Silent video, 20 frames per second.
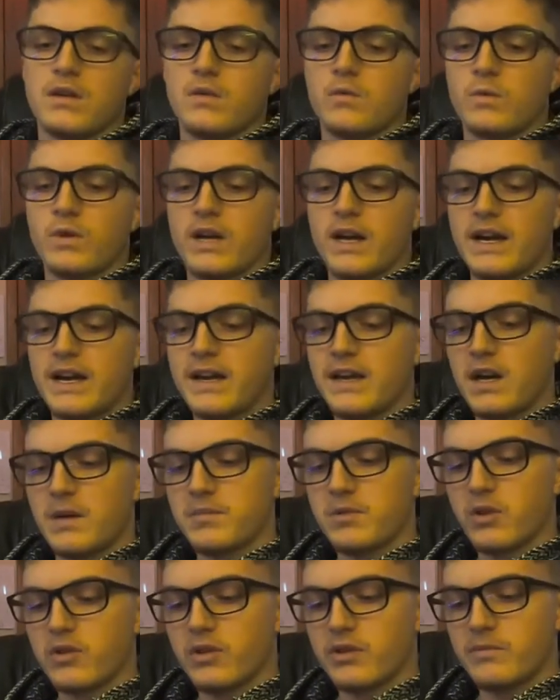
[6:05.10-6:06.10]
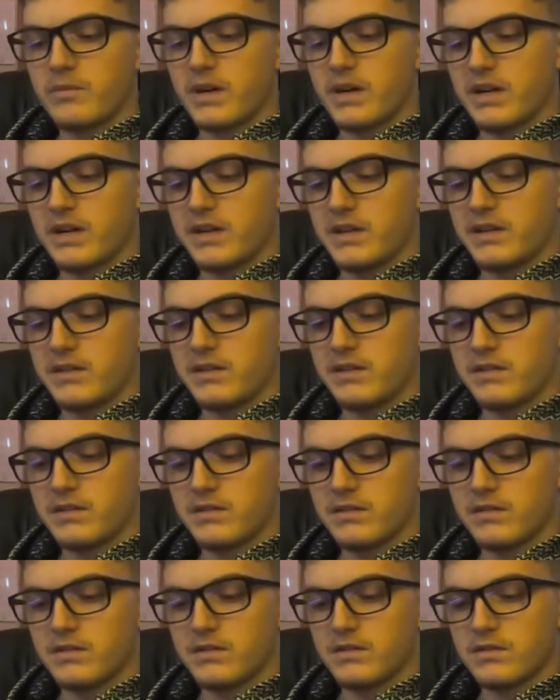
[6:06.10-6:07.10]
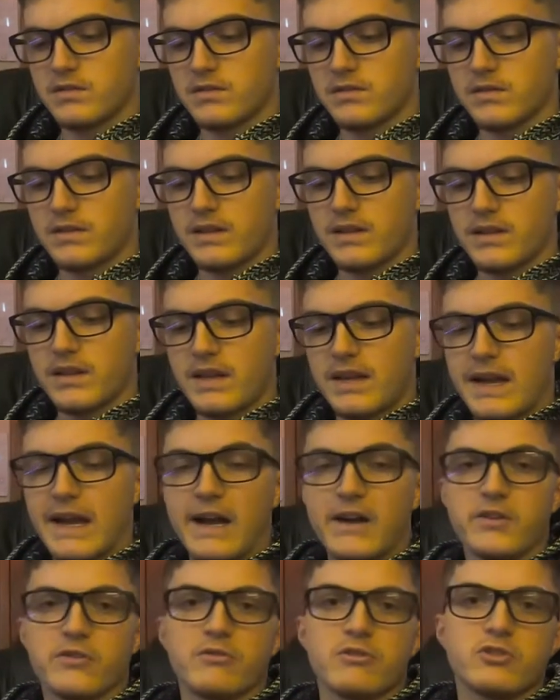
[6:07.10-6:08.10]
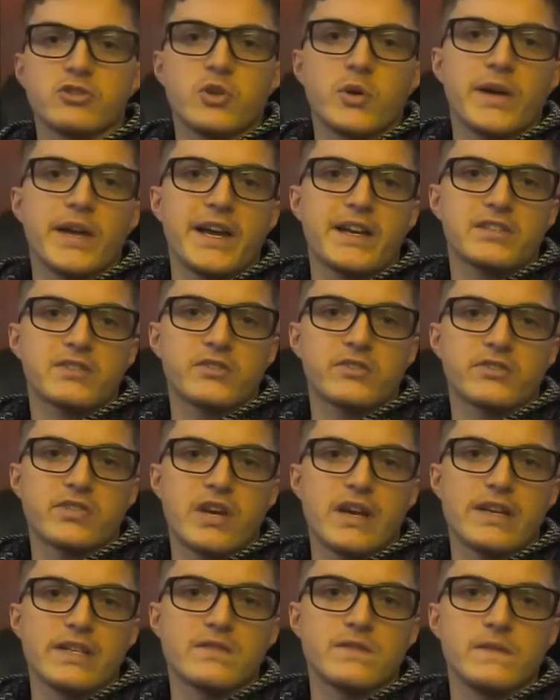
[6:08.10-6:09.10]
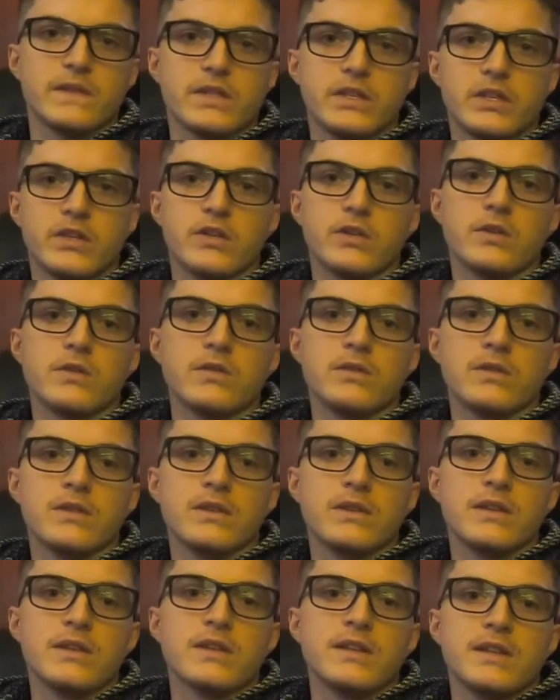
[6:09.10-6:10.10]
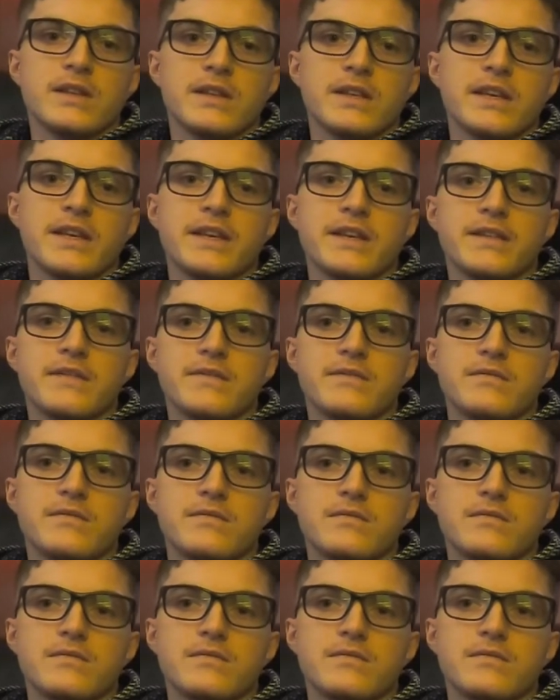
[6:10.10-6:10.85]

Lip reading: when I uploaded my how to enjoy exercise video, it